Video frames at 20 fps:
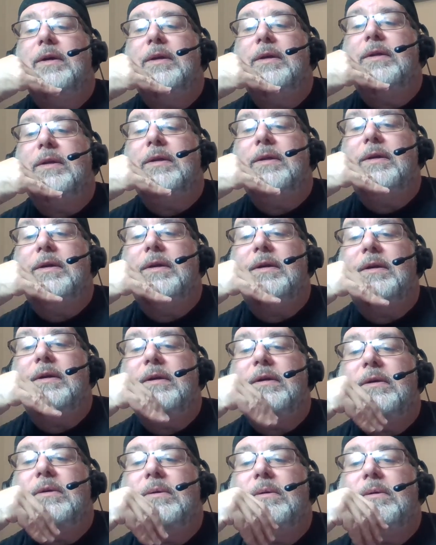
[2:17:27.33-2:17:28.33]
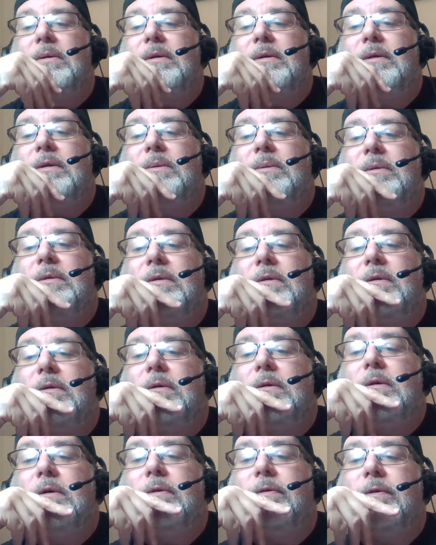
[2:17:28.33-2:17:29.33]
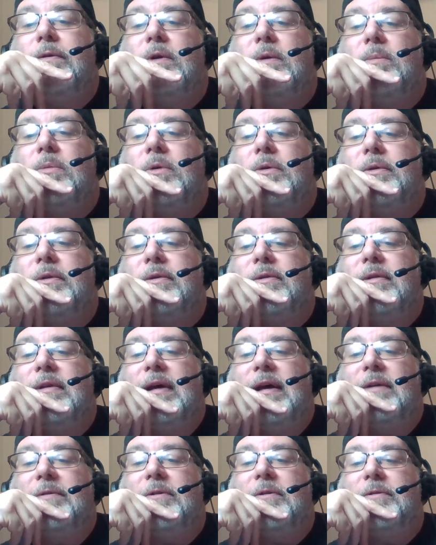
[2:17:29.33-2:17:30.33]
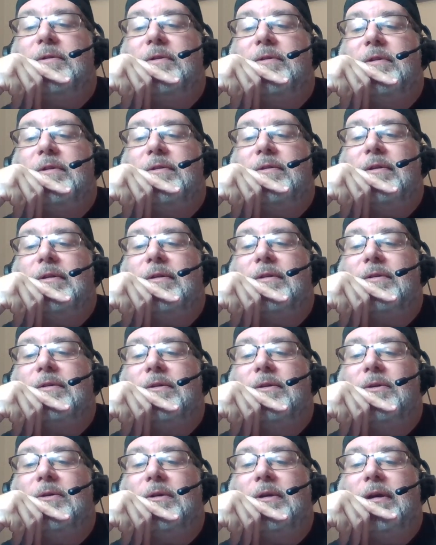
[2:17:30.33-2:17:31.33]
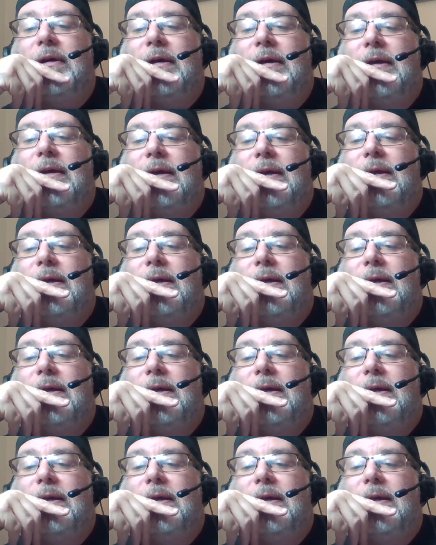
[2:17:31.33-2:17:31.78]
You like to hear what you would do if you had bought this hat for 50 cents. Okay.